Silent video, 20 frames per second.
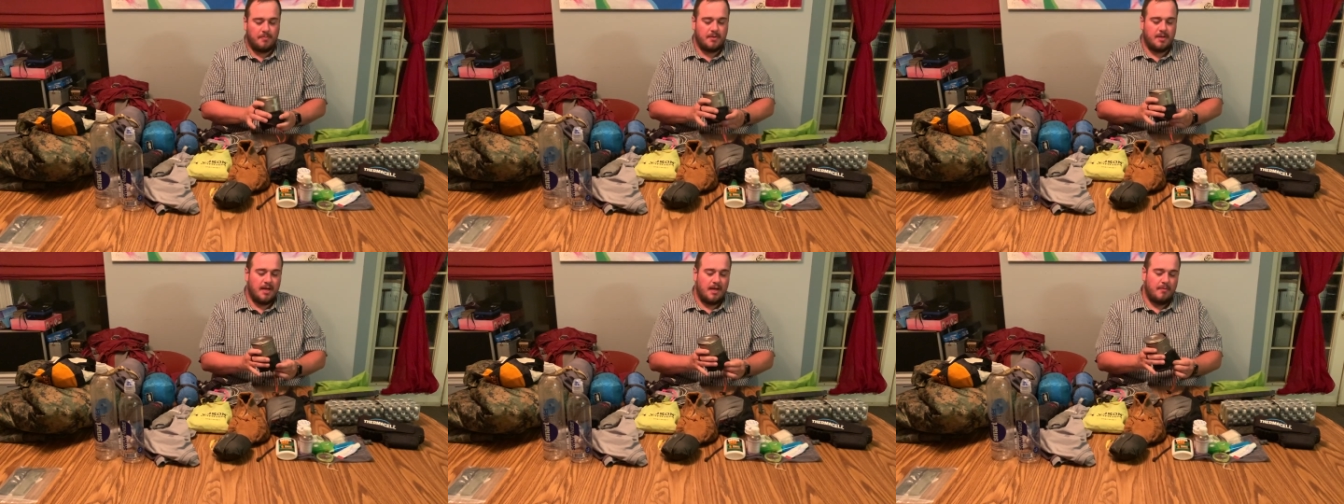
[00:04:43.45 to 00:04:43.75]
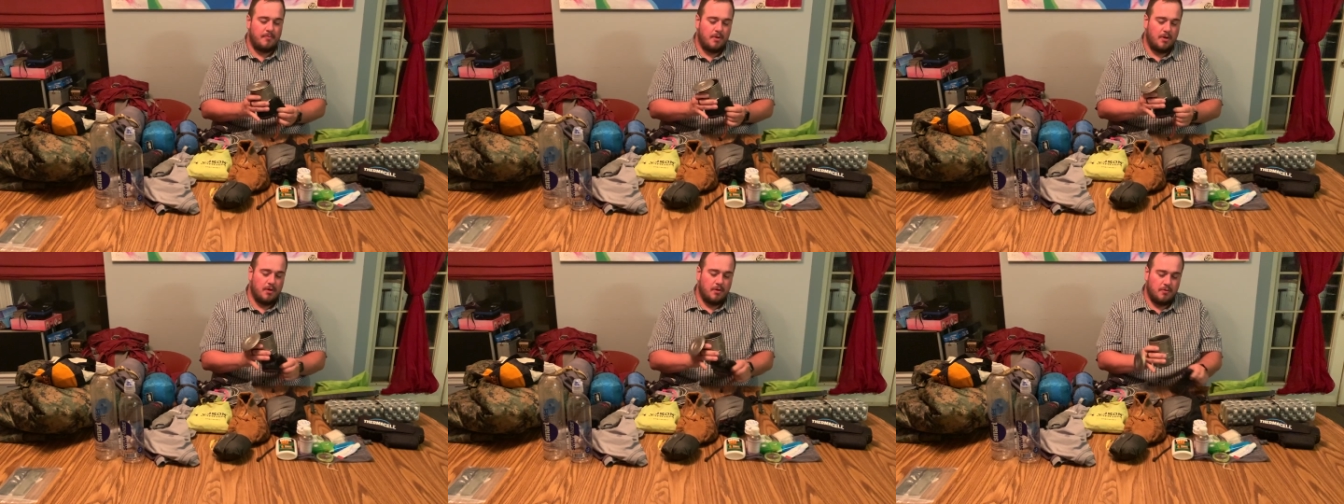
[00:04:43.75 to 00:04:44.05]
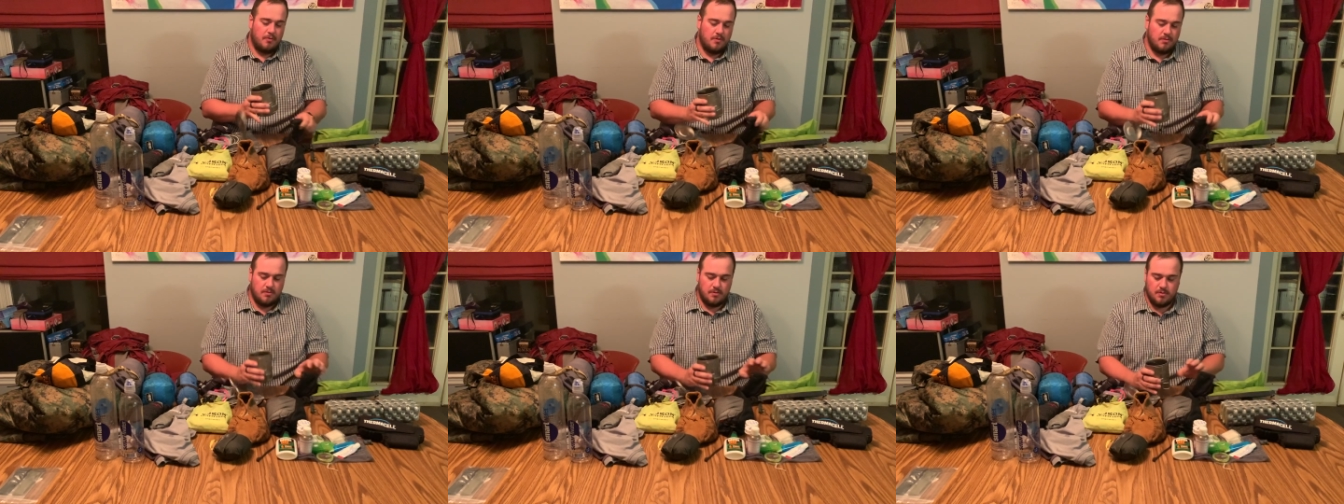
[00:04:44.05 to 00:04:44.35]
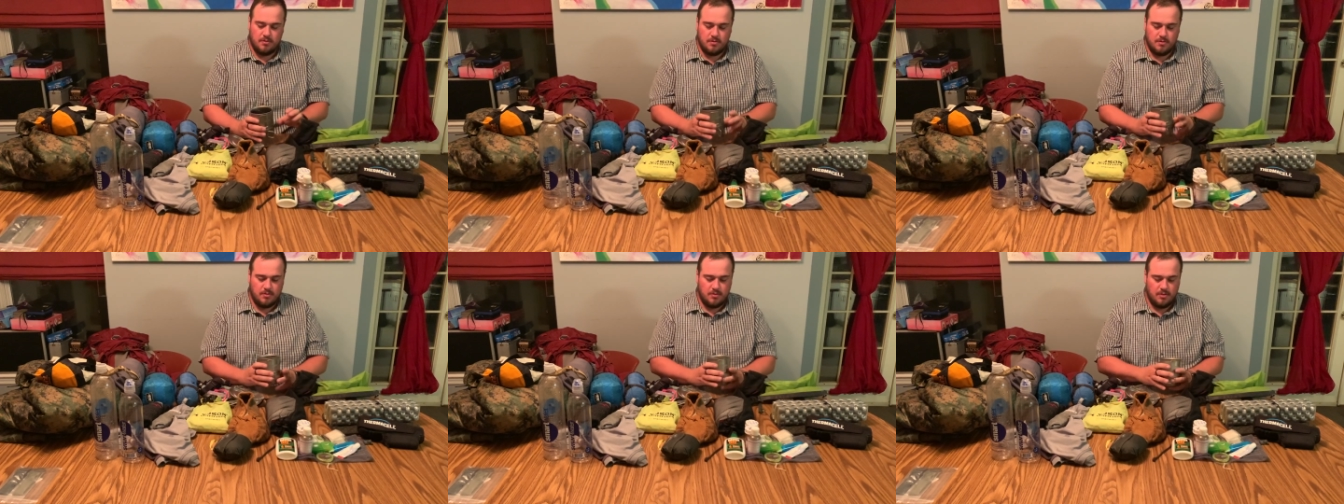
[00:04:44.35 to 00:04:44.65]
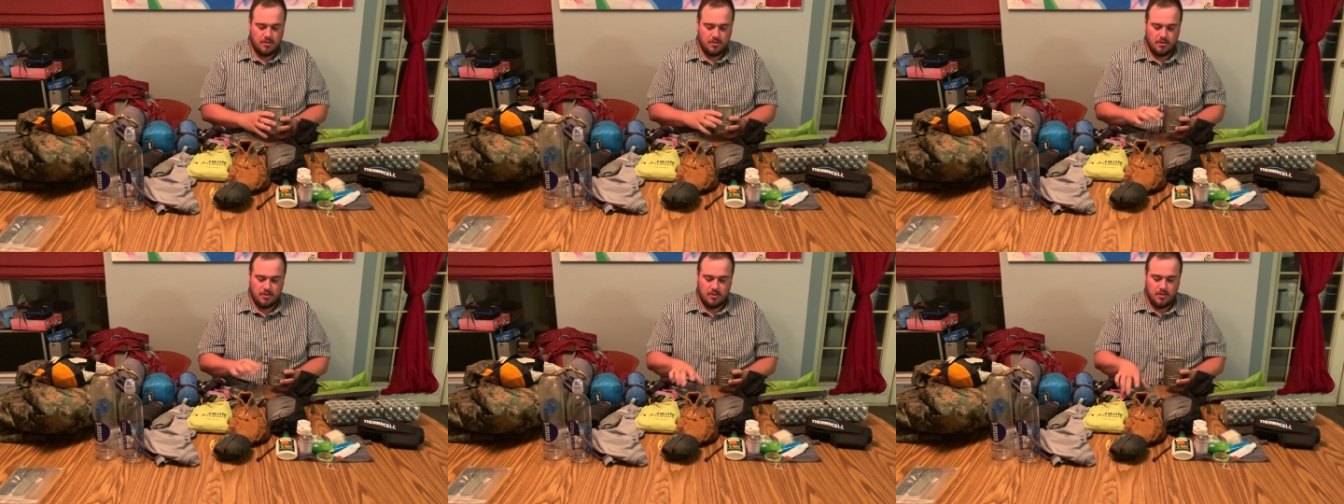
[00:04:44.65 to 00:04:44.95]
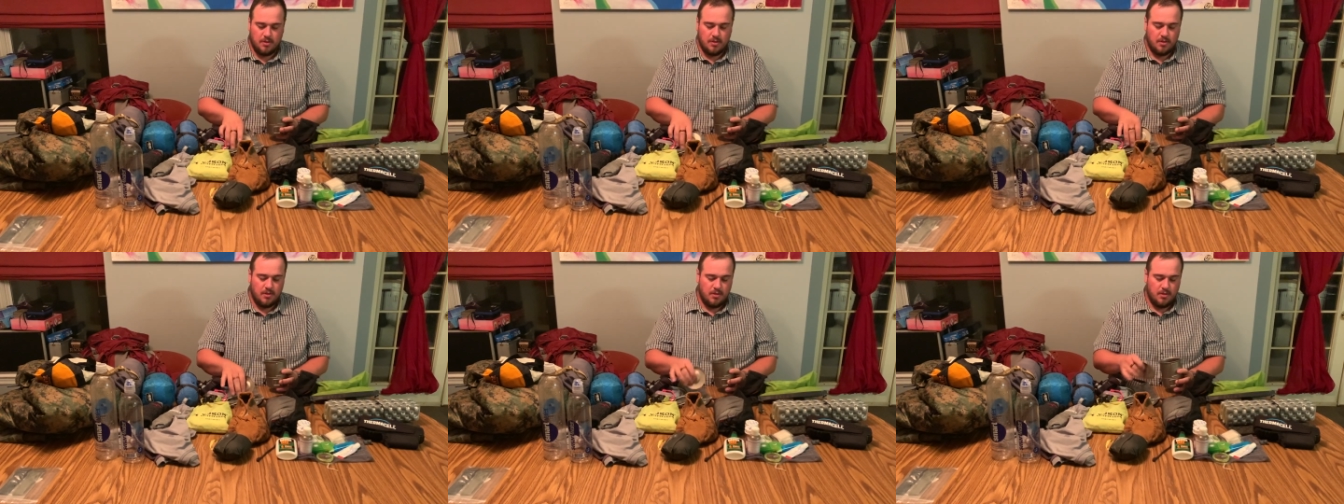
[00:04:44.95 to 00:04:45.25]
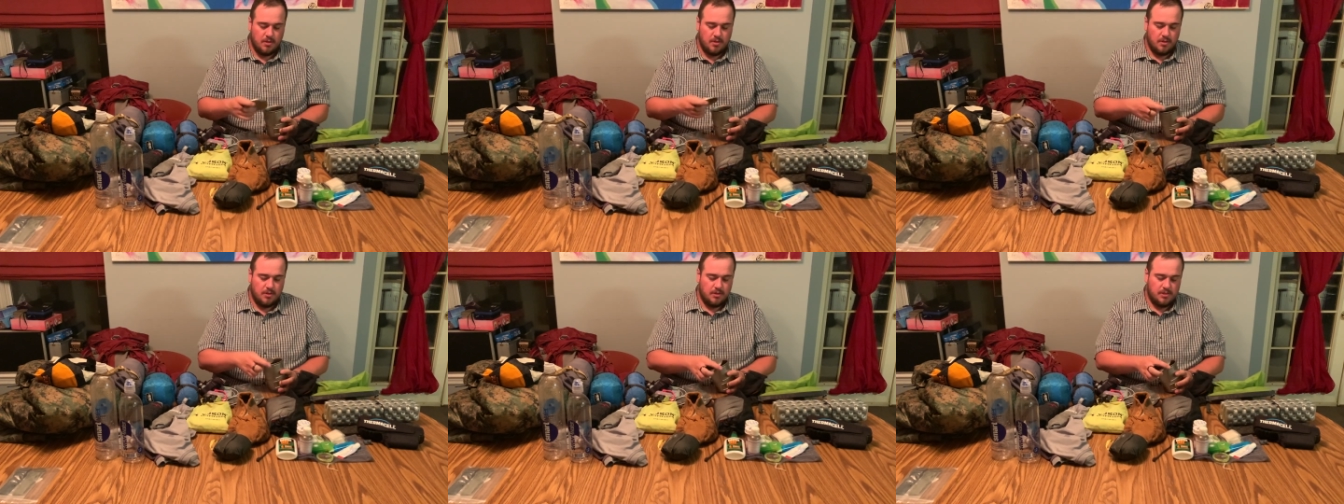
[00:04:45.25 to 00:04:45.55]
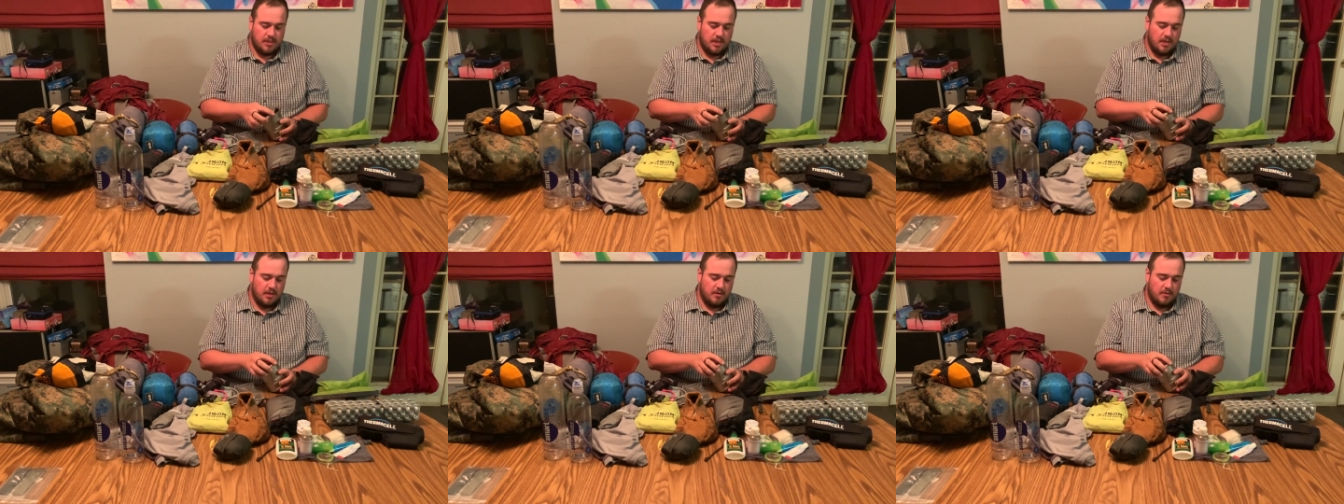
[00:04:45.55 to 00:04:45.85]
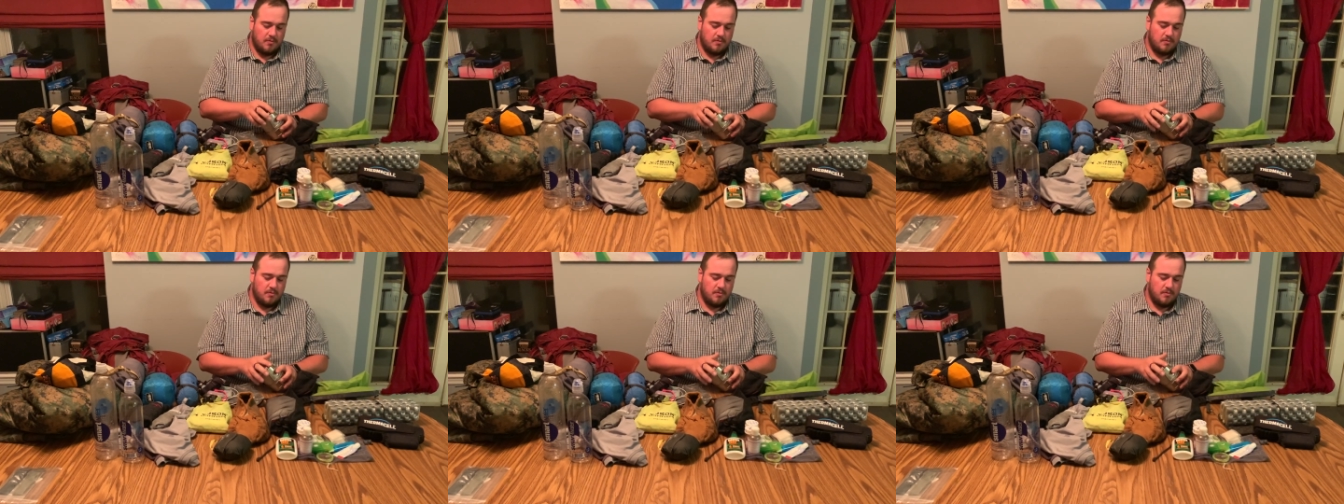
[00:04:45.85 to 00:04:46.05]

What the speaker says: combo. So